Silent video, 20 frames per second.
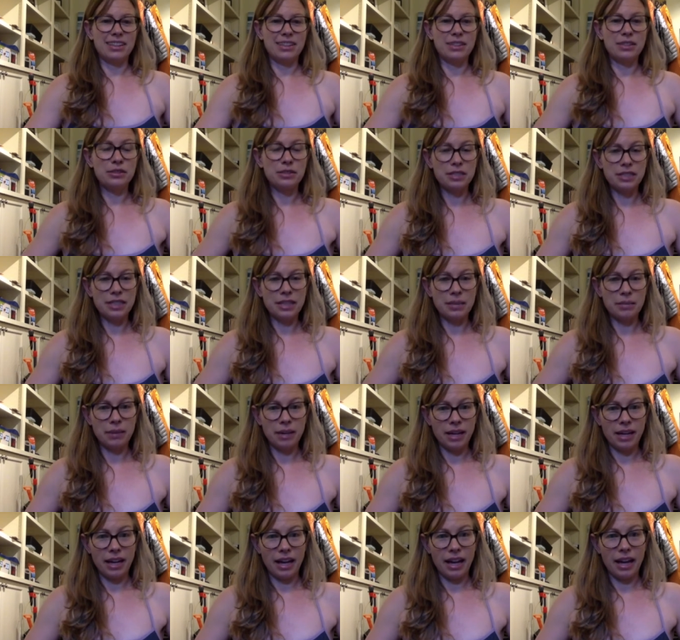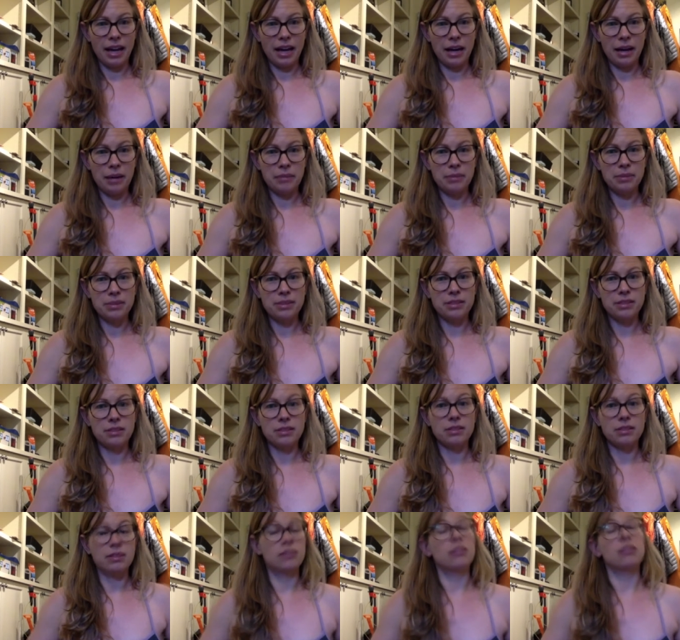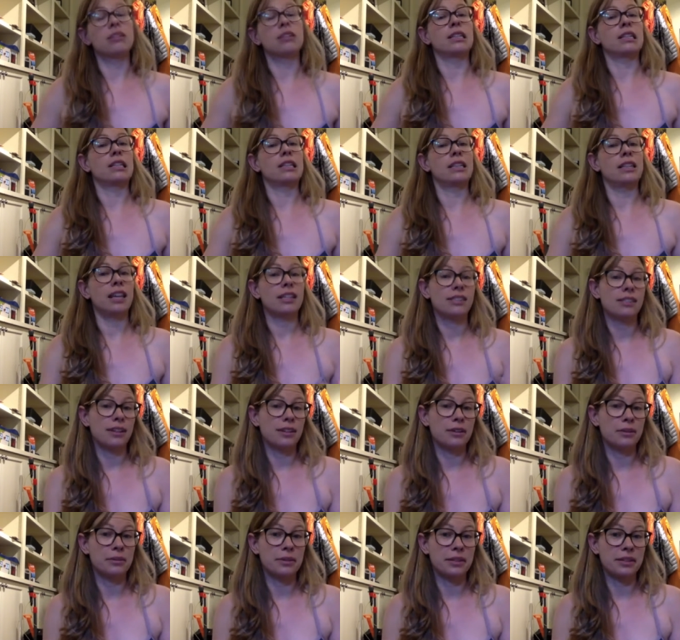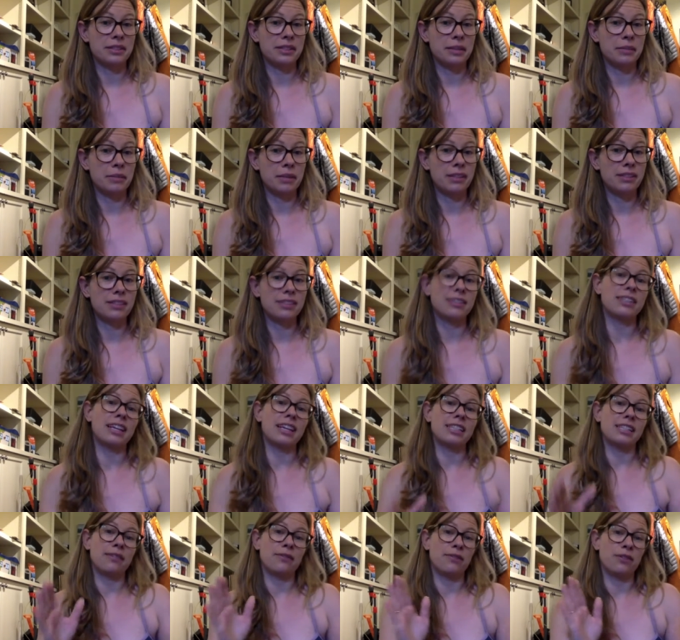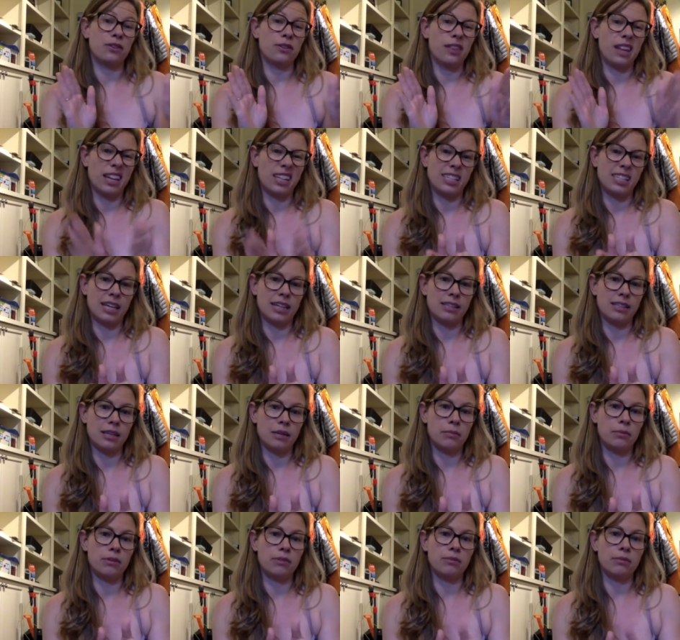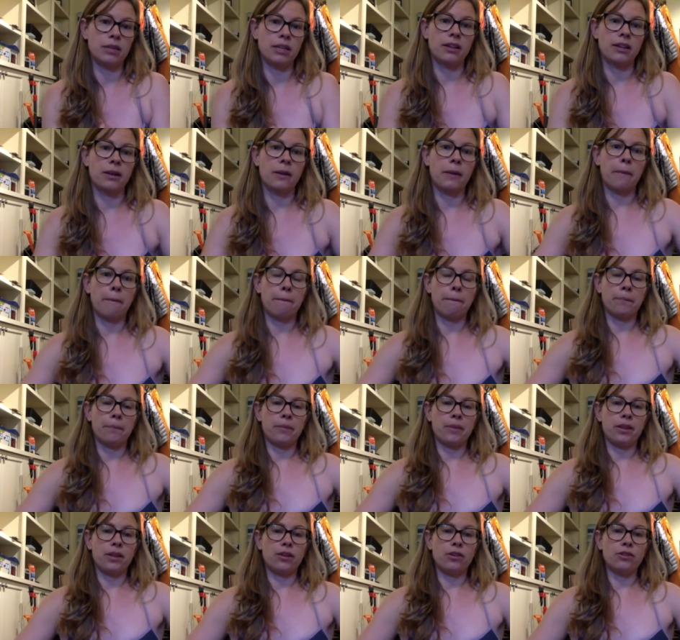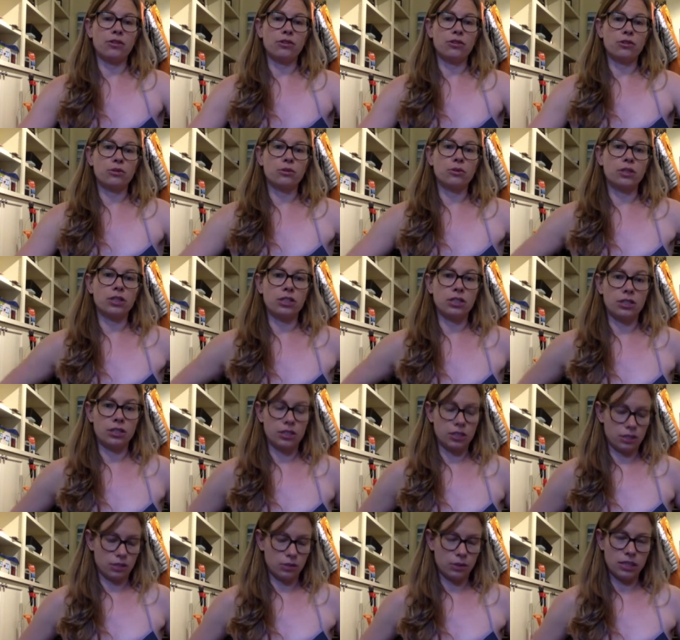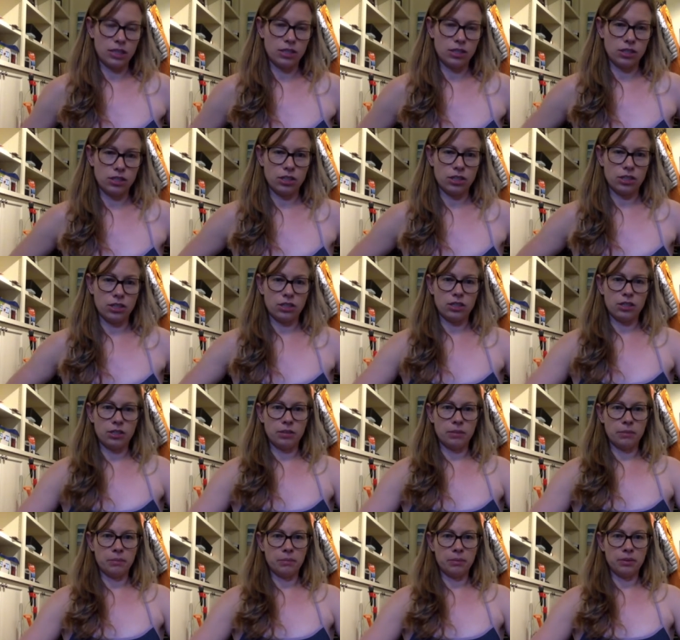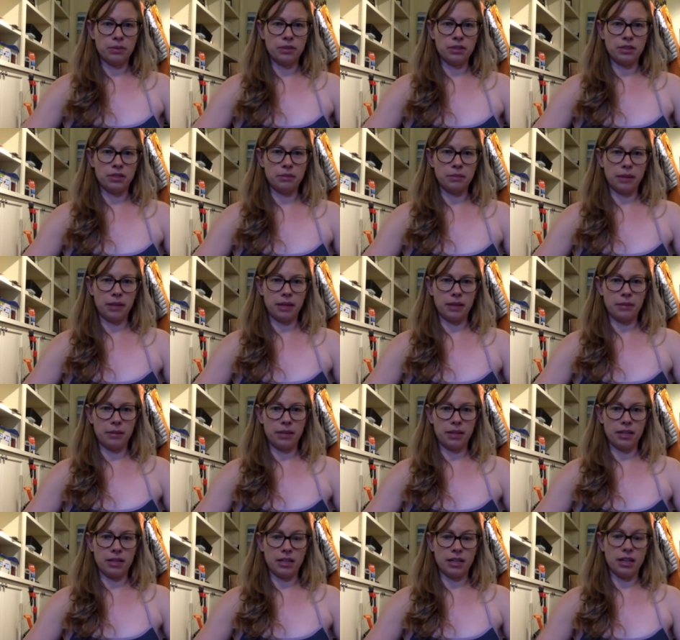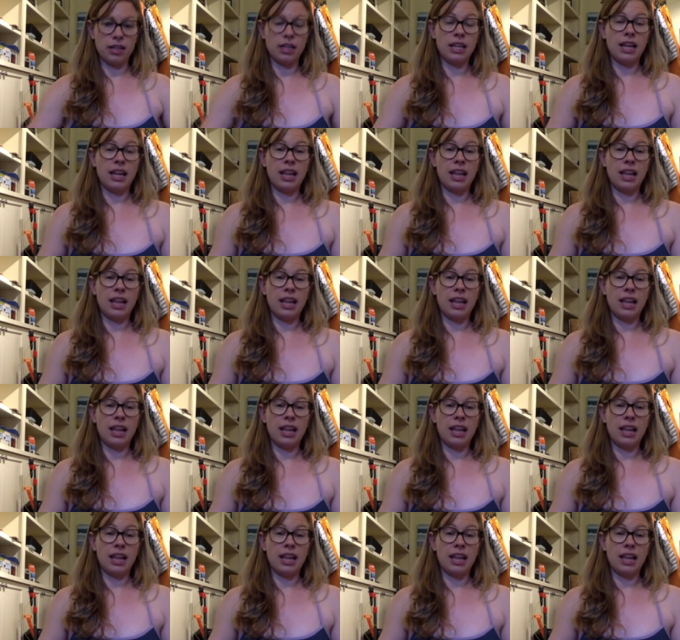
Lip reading: loosening my abs, that's not going to work the same muscles as if you do that exact same movement. You squeeze your tush, pull in your belly button,